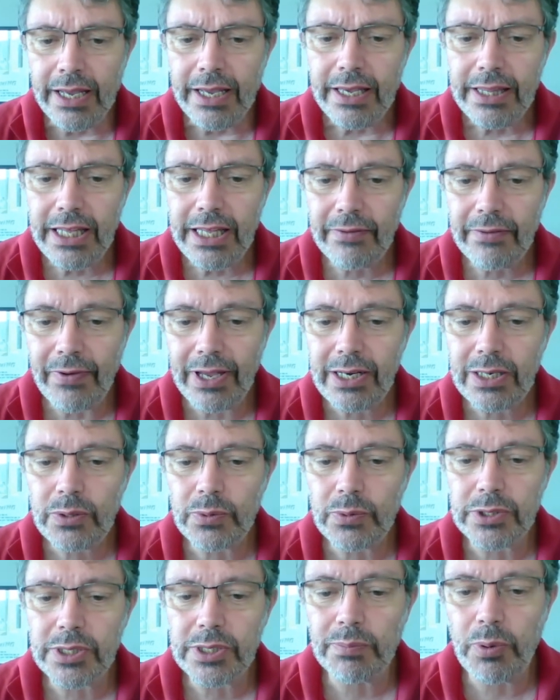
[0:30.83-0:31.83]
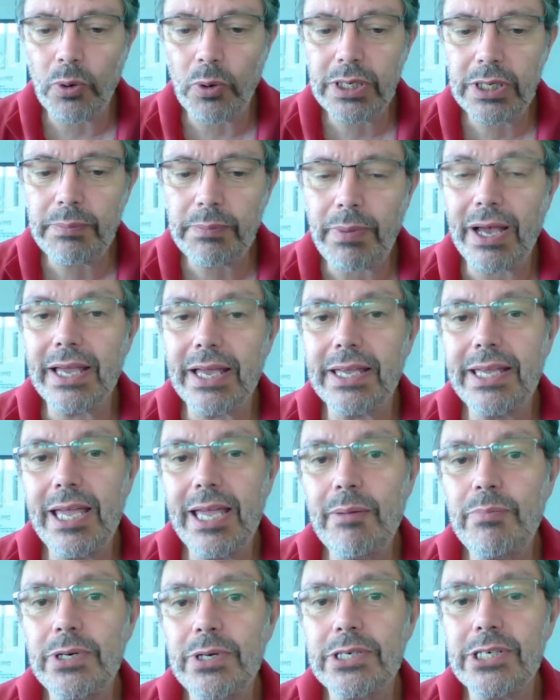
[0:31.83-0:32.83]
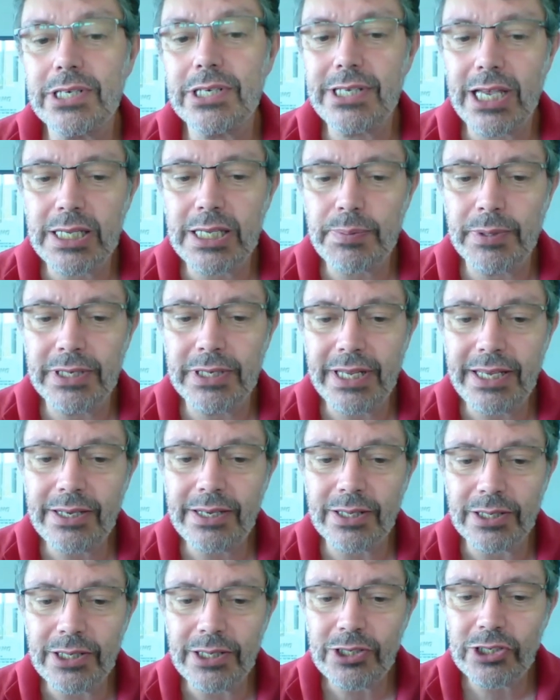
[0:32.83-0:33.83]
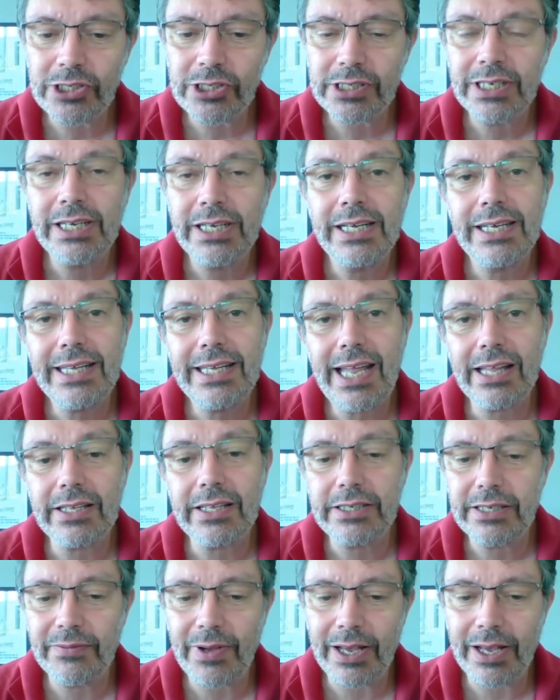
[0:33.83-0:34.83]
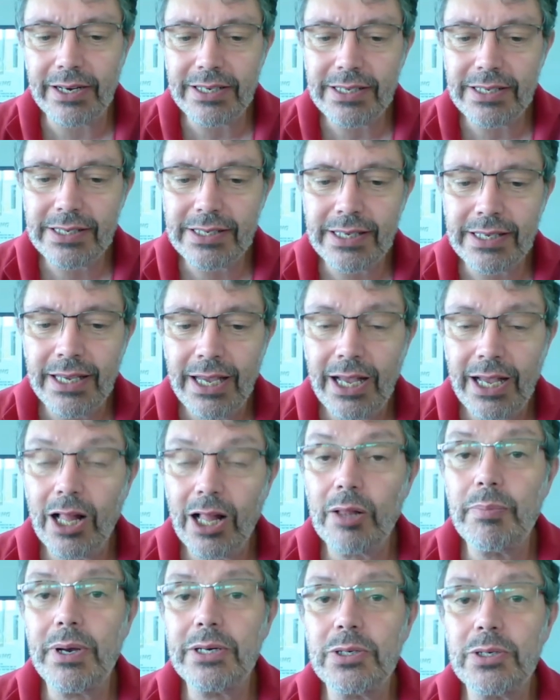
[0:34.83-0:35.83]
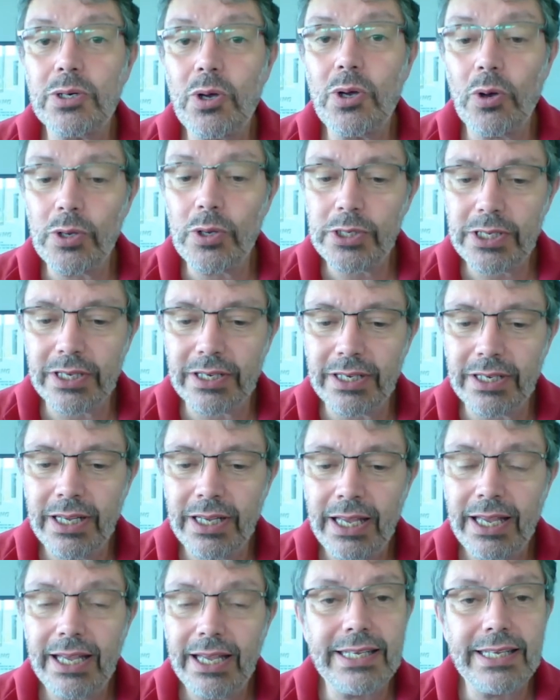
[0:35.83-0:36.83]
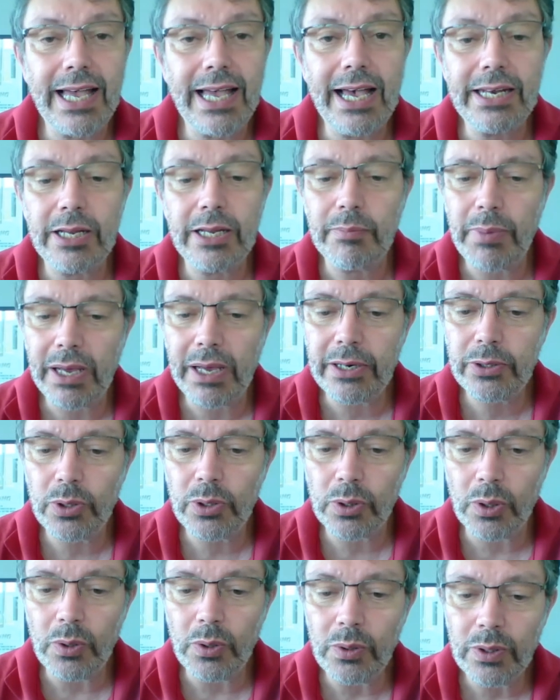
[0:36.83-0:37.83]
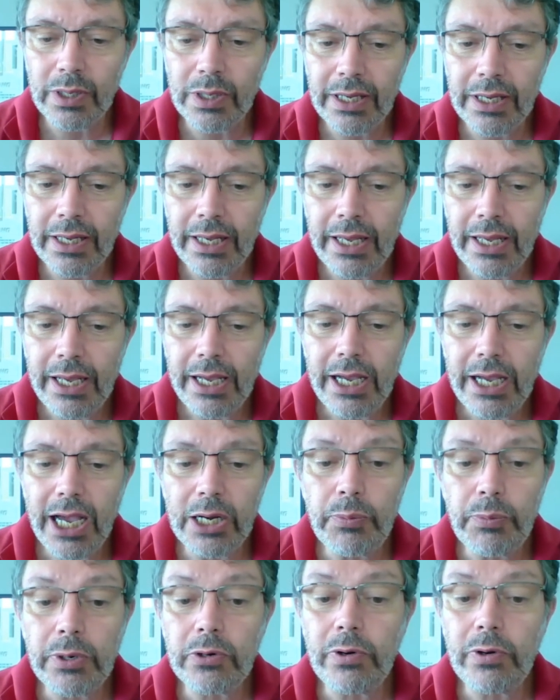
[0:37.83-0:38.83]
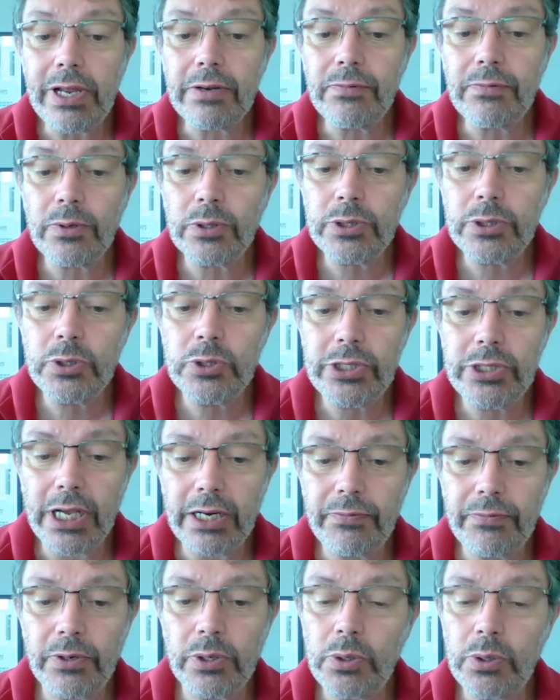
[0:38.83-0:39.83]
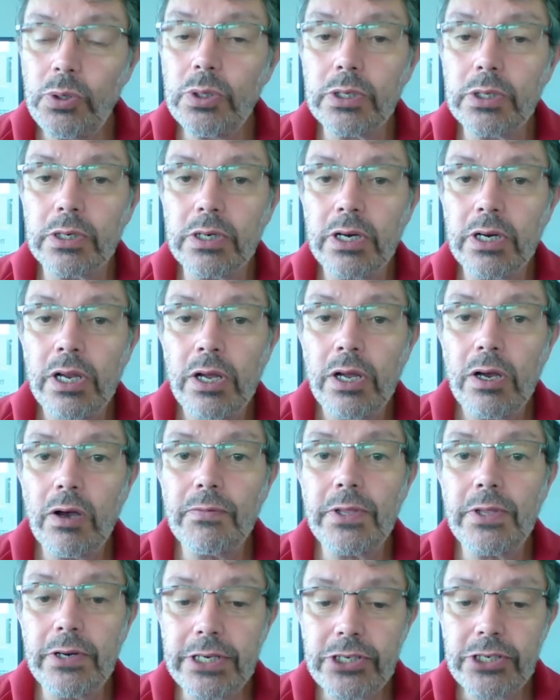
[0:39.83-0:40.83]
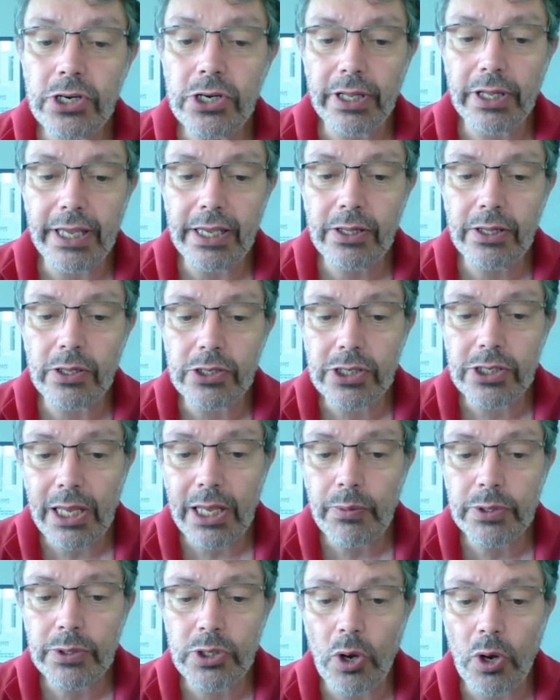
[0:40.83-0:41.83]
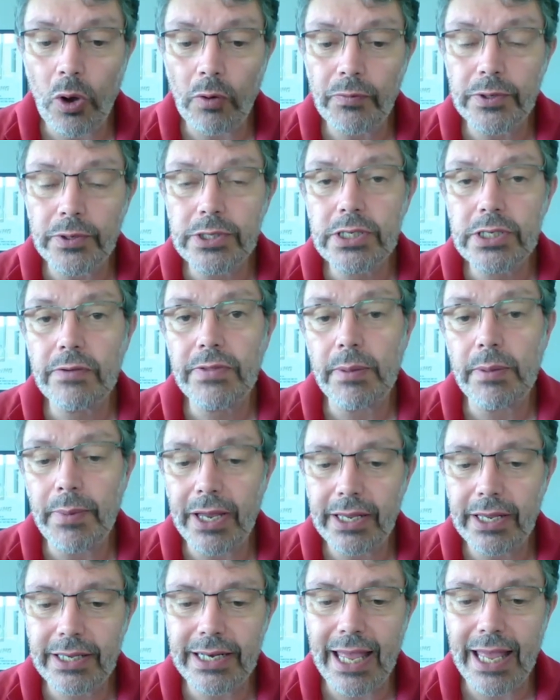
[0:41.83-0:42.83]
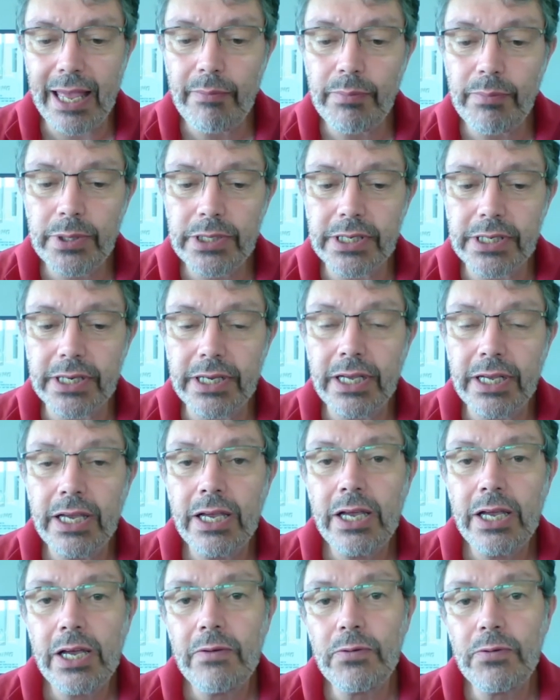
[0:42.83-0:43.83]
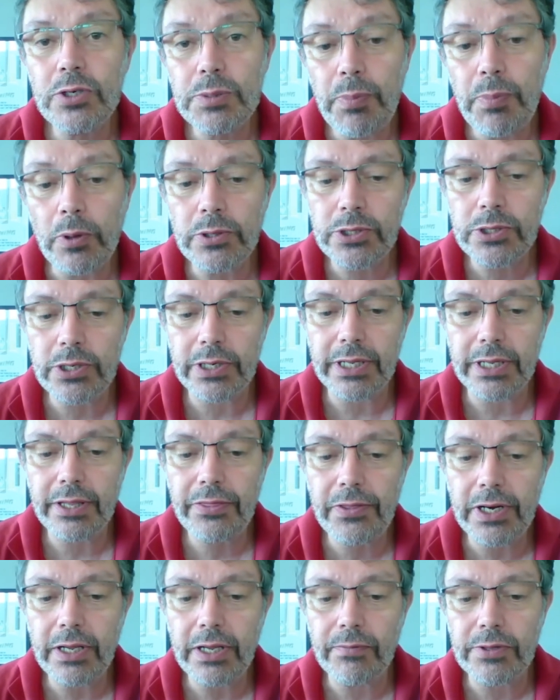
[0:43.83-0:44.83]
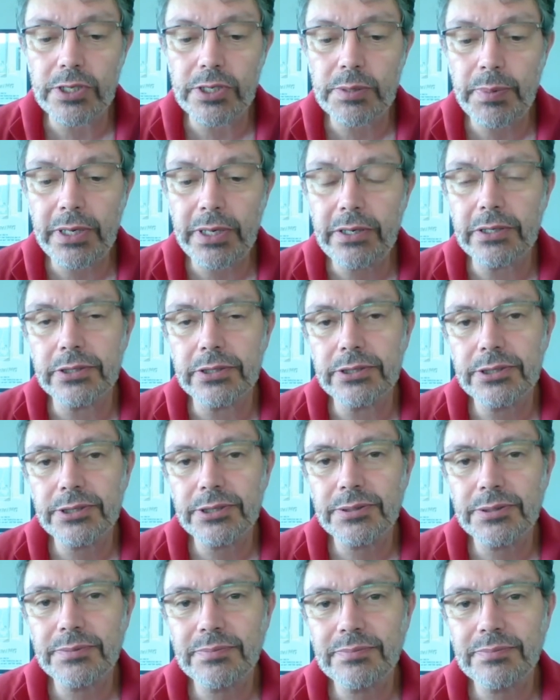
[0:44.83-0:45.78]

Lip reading: The event was supported by Cambridge Assessment English, Kelly Tavares, Alberto Costa, and Ana Bartolo, and we're grateful to Jennifer Uller of the Regional English Language Office of the American Embassy for sponsoring 3 of the speakers.